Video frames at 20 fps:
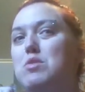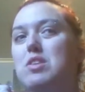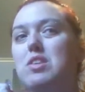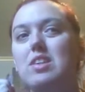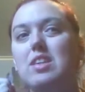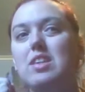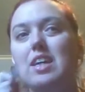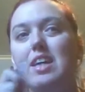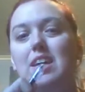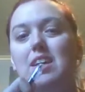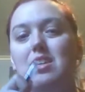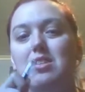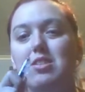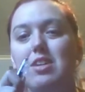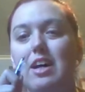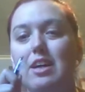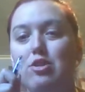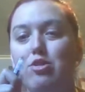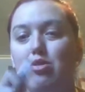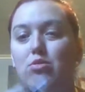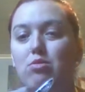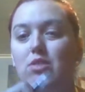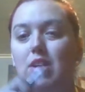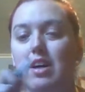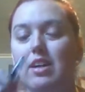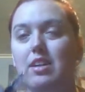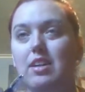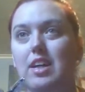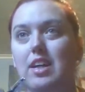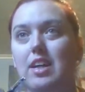things I do
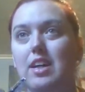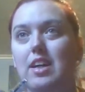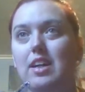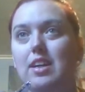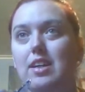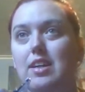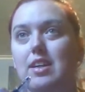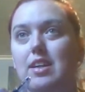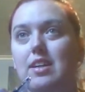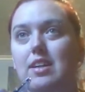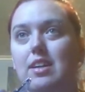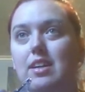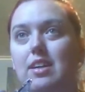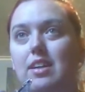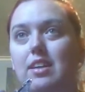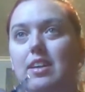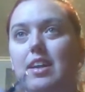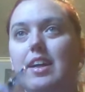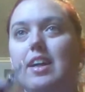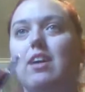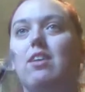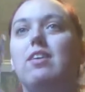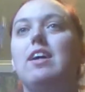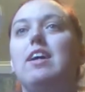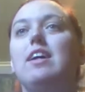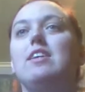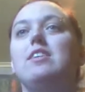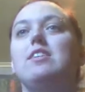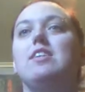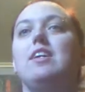not need. Like,
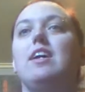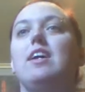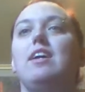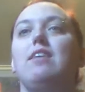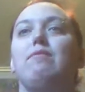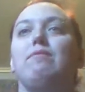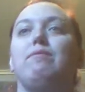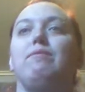okay, say,